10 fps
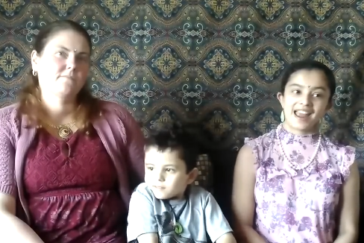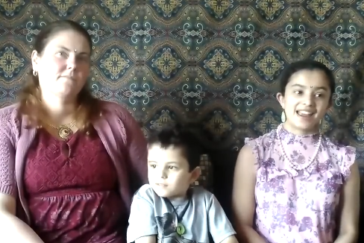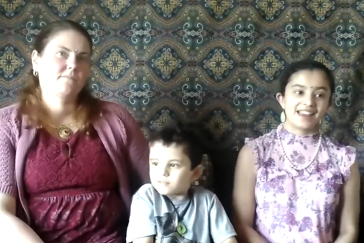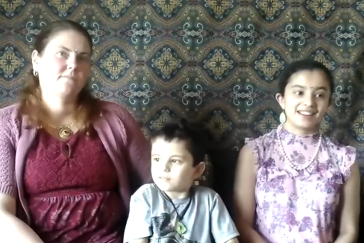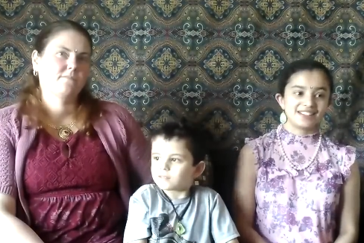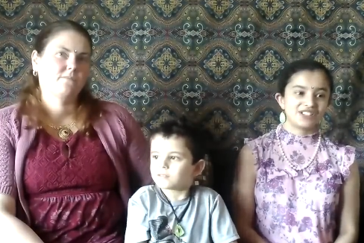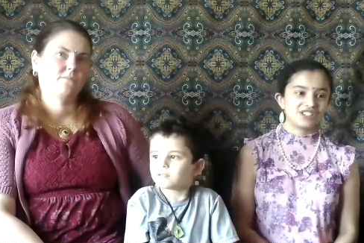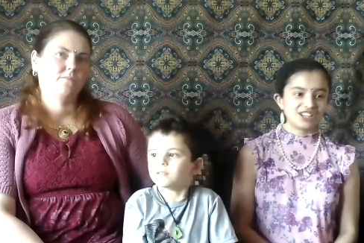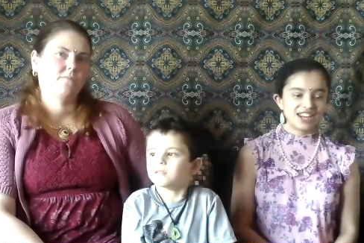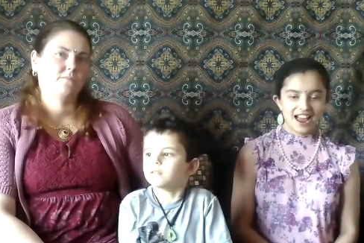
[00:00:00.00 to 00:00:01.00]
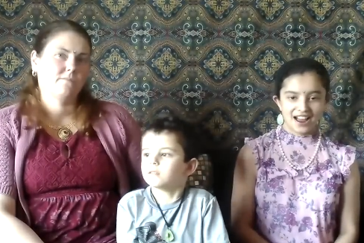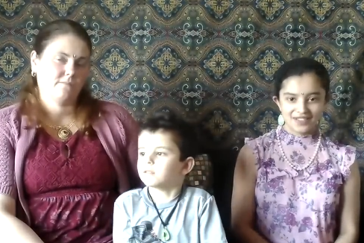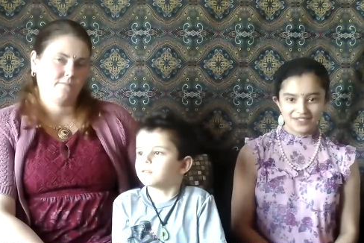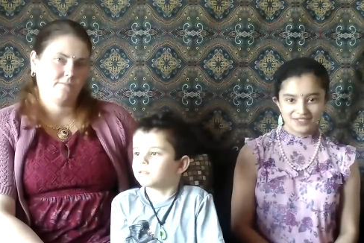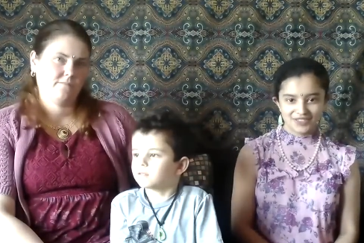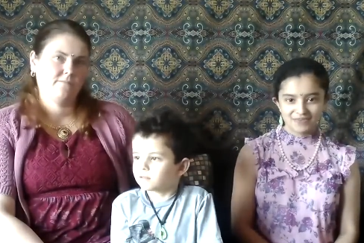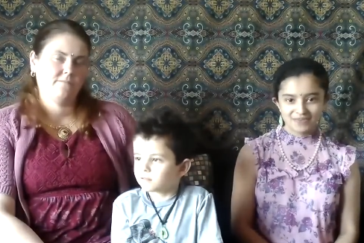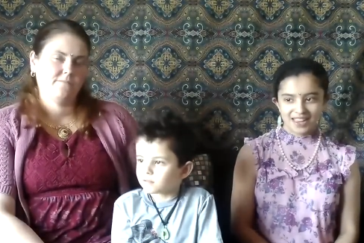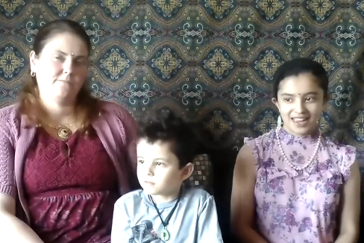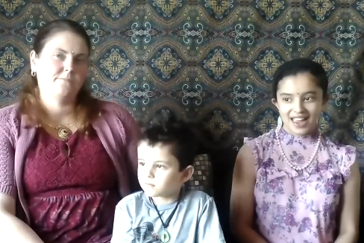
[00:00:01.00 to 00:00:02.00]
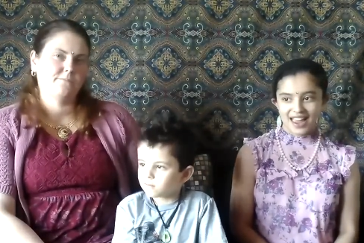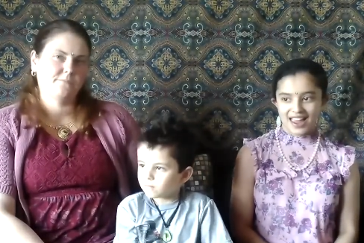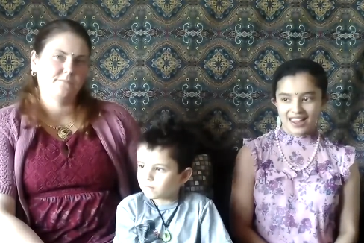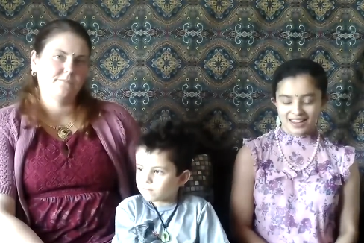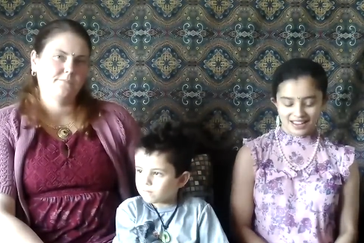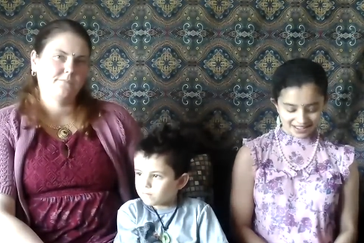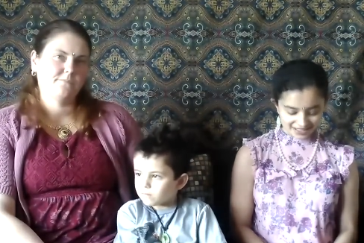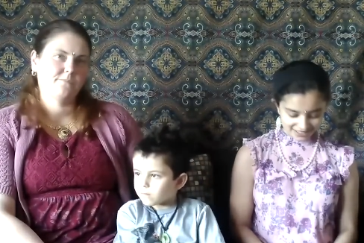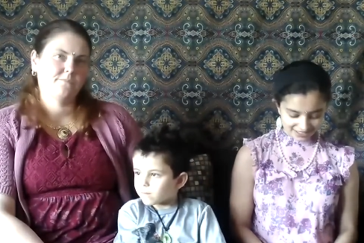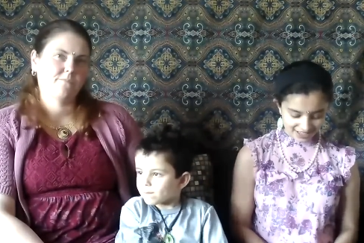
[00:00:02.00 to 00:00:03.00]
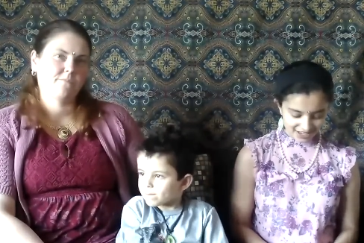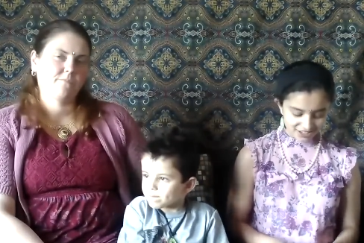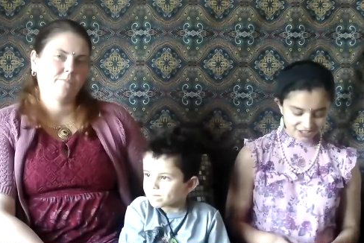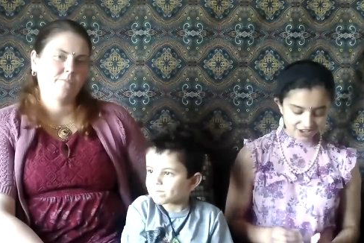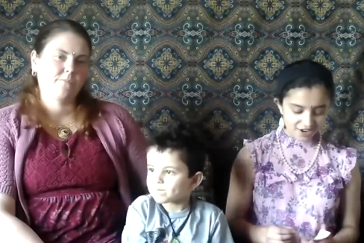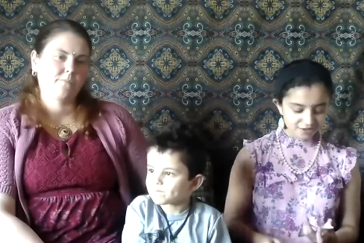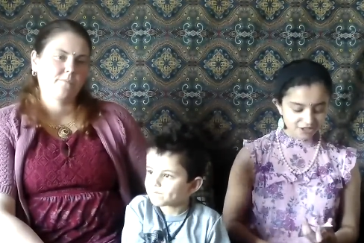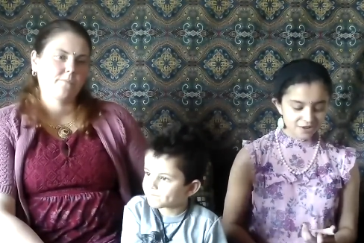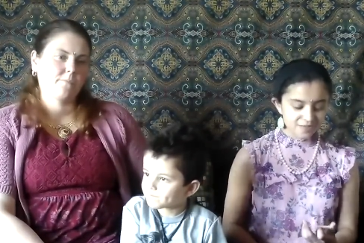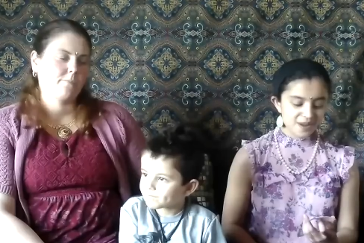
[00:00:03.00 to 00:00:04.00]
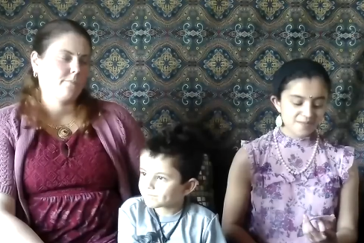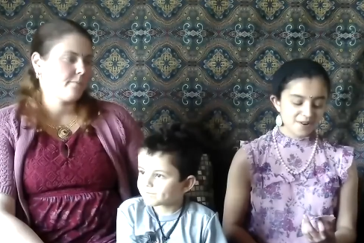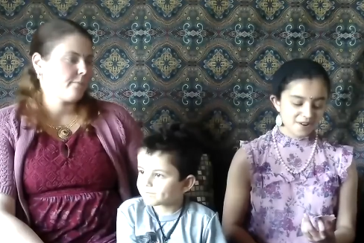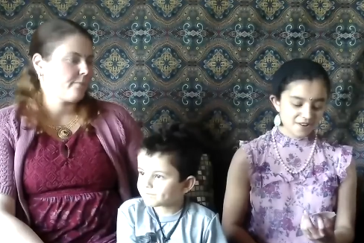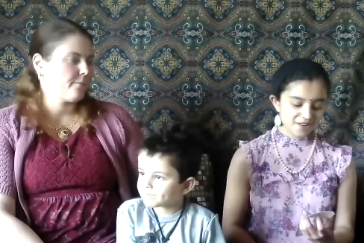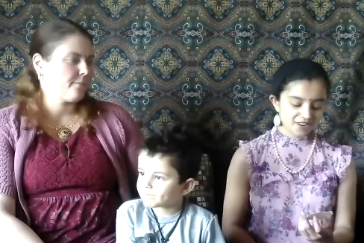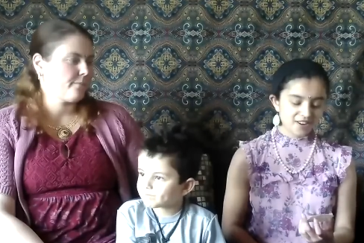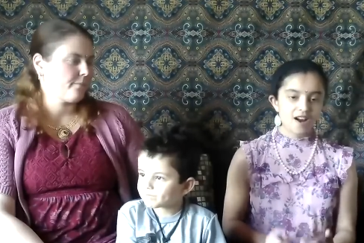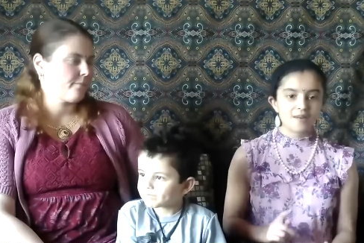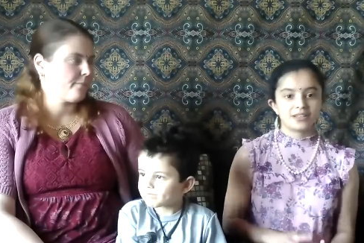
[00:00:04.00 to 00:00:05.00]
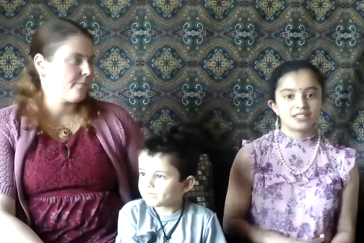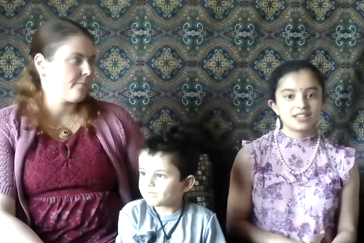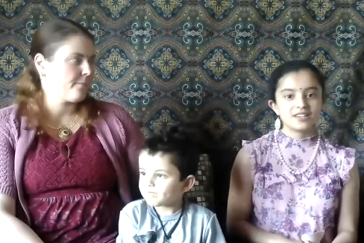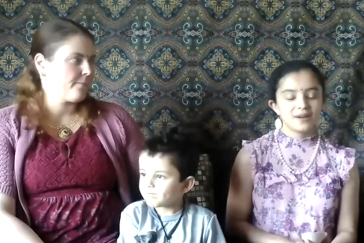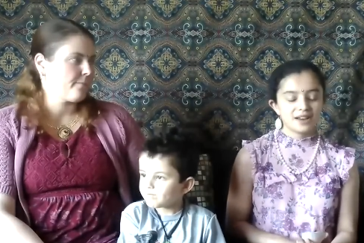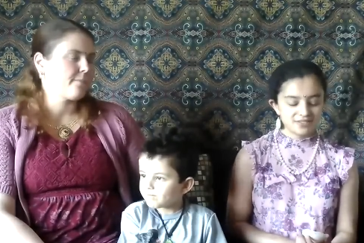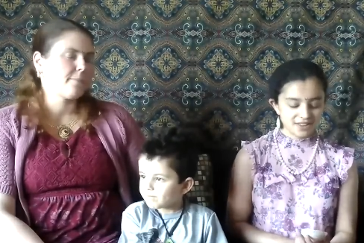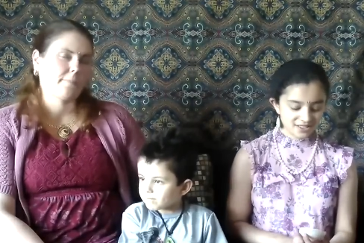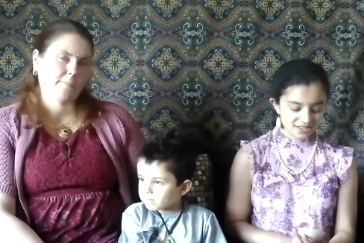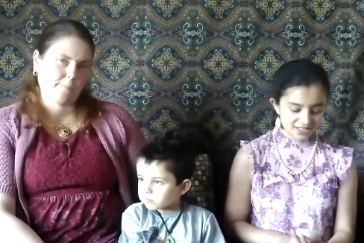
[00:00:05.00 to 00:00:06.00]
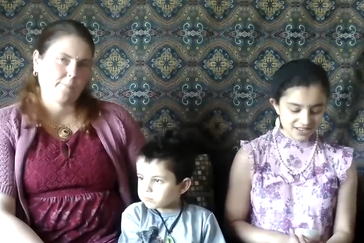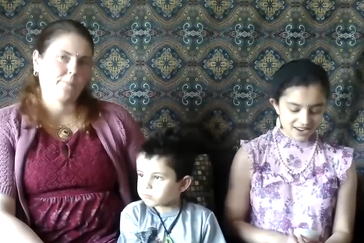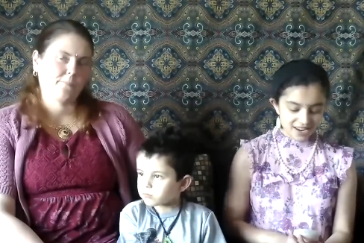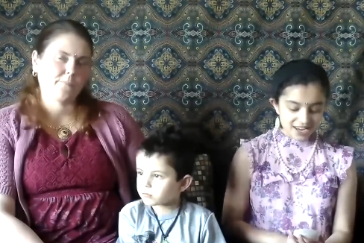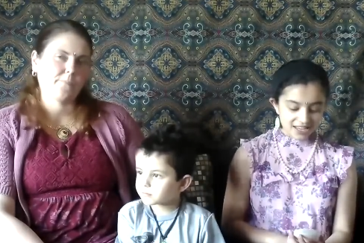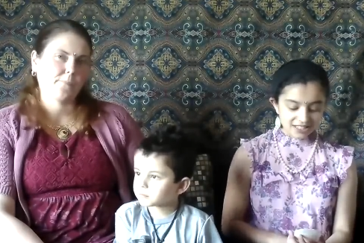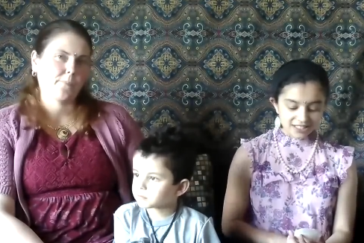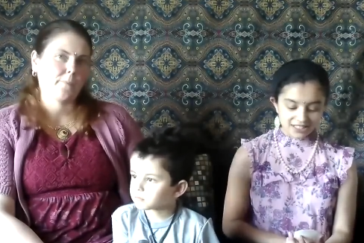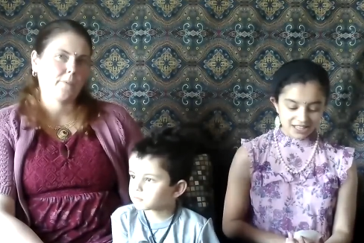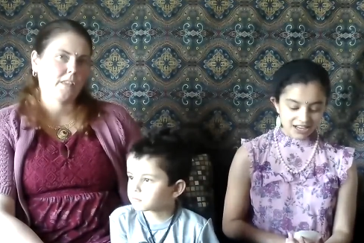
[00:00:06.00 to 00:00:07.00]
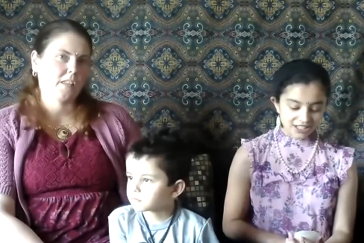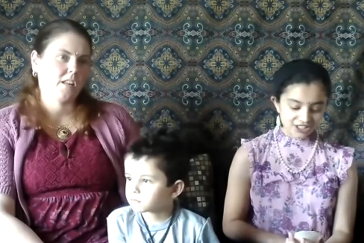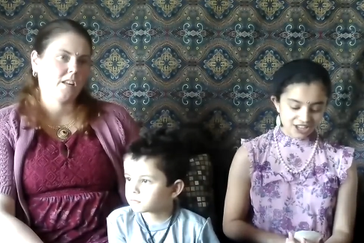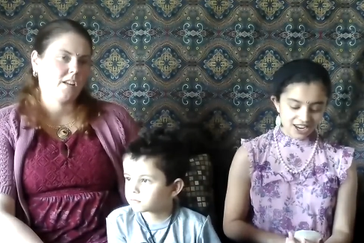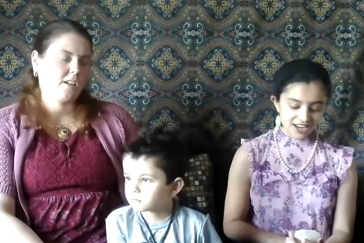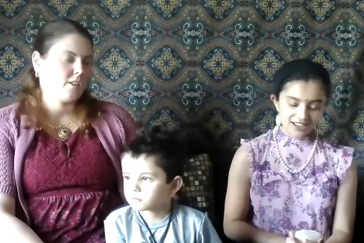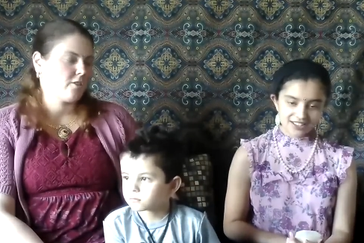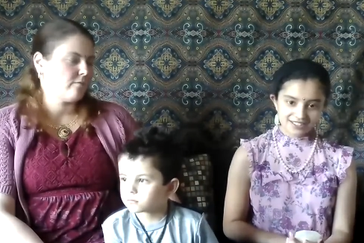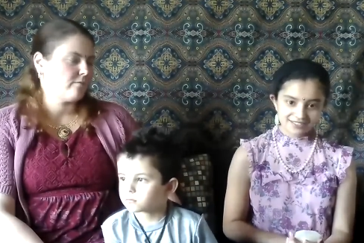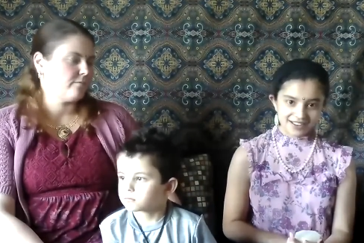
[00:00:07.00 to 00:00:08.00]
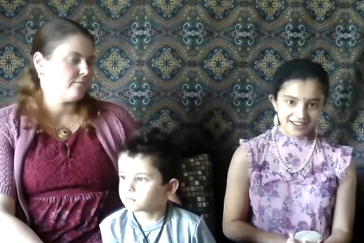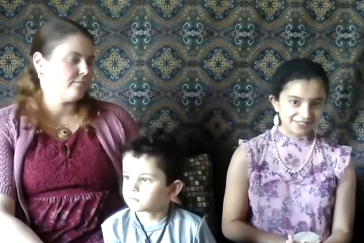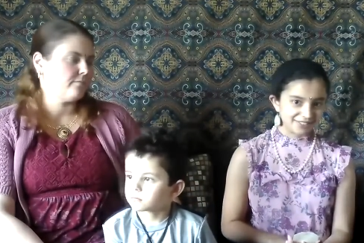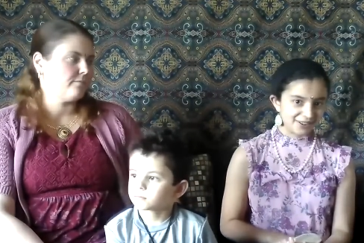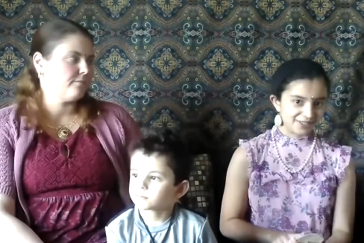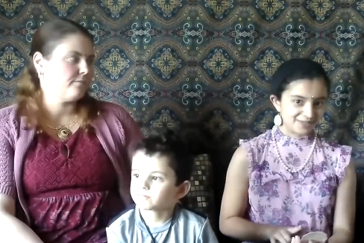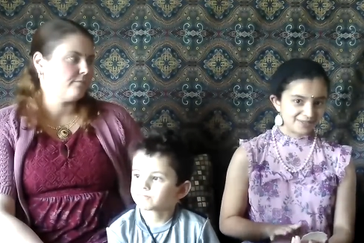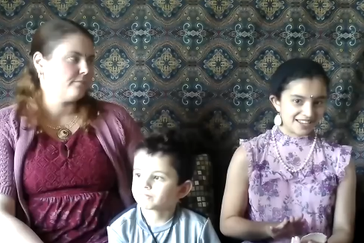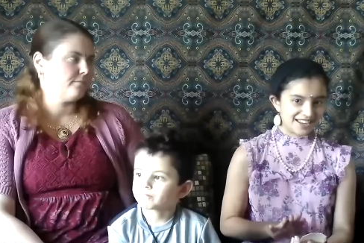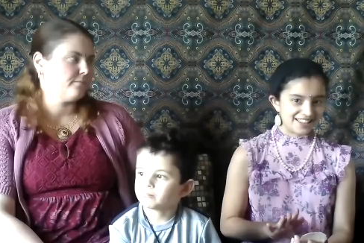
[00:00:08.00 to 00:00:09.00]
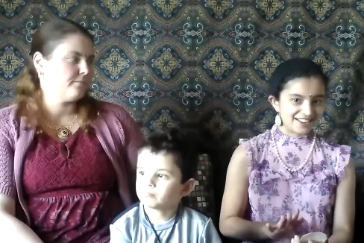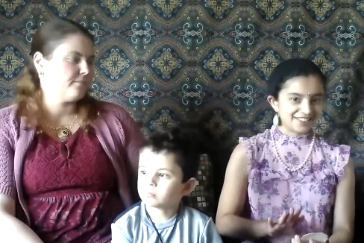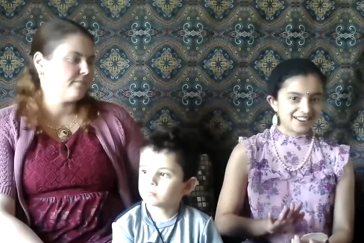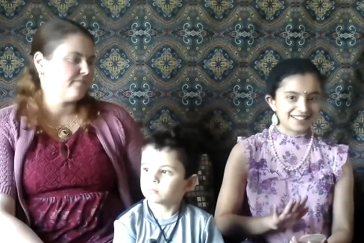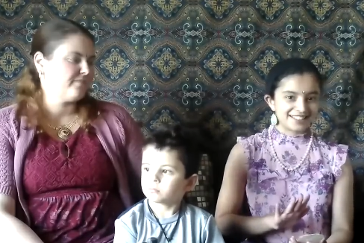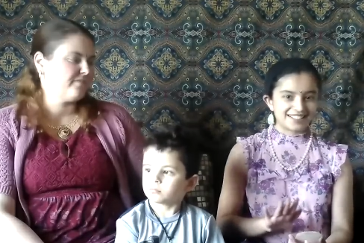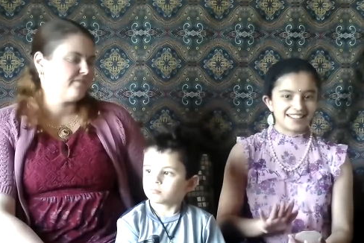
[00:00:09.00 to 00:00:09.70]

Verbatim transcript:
Speaker 1: KGF. And so two people commented about this. Sanjay, I don't know if I'm saying that right.